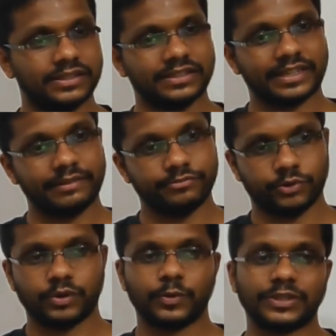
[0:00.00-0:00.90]
Type
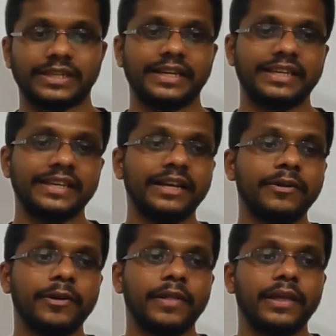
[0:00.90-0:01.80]
4 protected
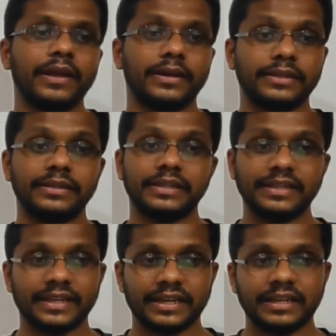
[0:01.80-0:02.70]
area. In
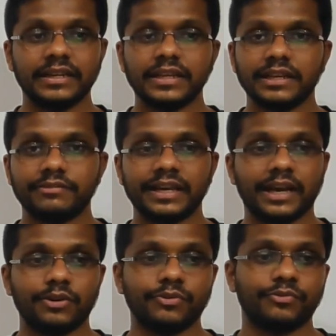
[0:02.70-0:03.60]
India, we
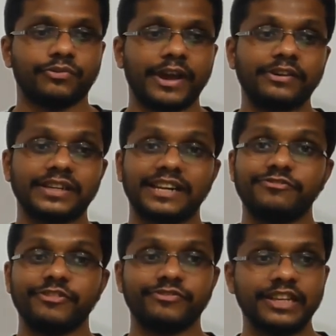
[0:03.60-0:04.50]
have
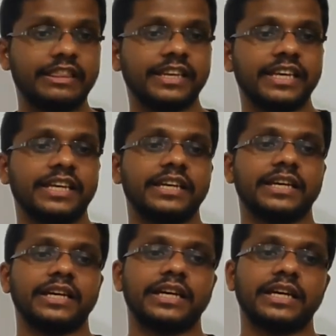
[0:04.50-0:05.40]
553
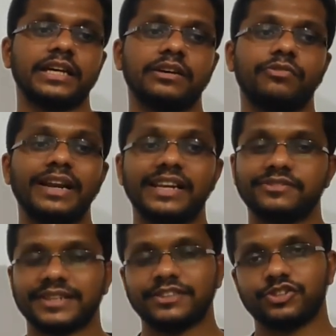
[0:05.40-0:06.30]

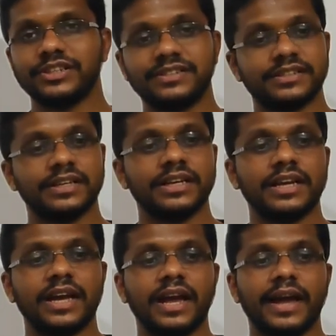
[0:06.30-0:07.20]
wildlife sanctuaries.
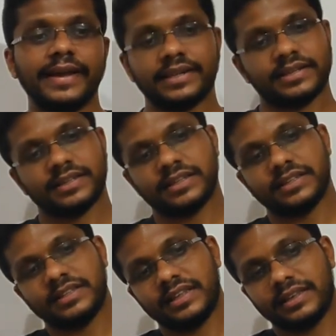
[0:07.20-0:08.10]
And
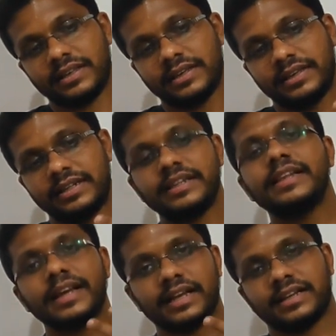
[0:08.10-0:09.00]
in
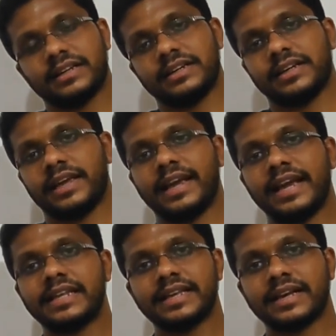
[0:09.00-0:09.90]
India,
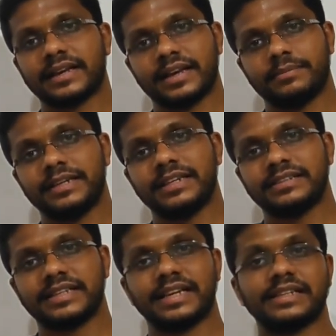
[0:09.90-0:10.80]
area can be
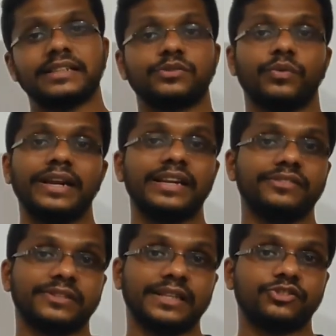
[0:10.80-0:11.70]
designated as
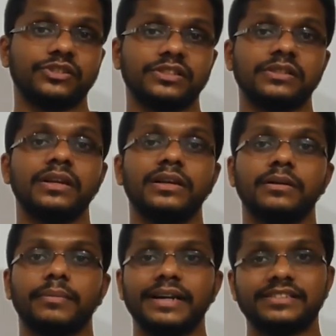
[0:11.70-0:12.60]
wildlife sanctuaries
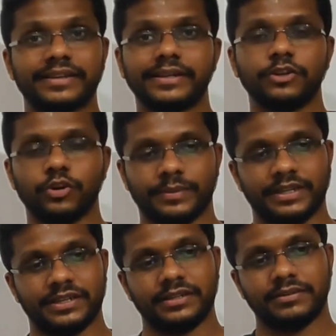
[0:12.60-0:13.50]
by state
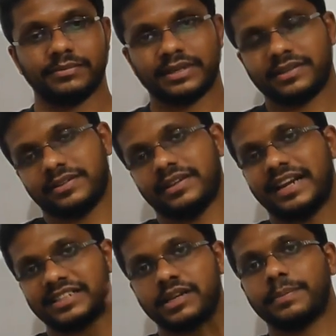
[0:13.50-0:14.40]
government, but
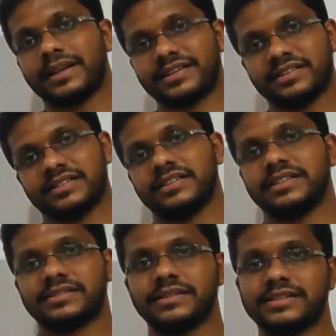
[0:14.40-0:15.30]
national park
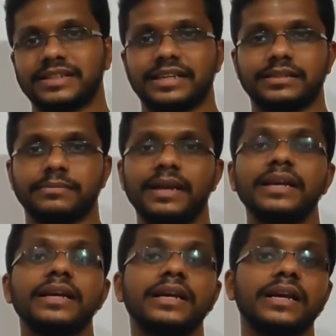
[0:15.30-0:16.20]
is designated
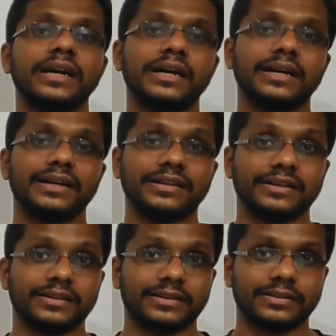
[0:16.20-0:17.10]
by
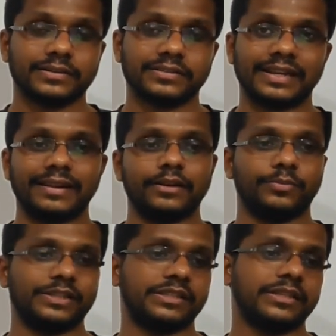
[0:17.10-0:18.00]
central
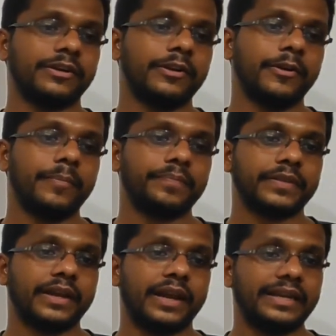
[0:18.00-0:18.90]
government.
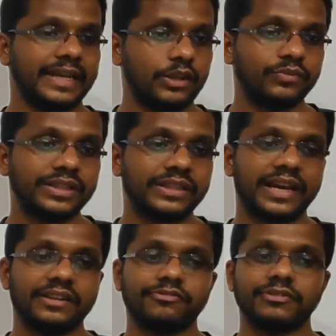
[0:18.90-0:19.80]
And along with
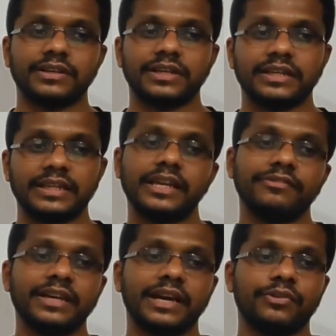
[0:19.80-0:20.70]
that, in
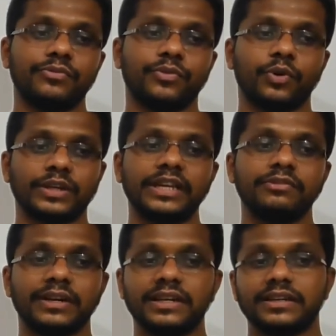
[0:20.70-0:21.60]
India we have
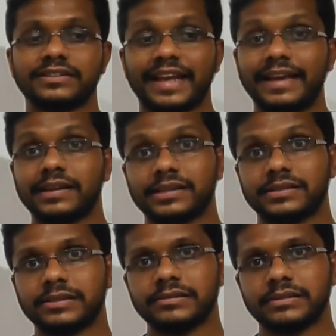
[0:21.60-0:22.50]
41 tiger
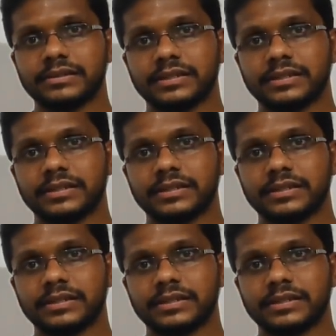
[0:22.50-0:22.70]
reserves.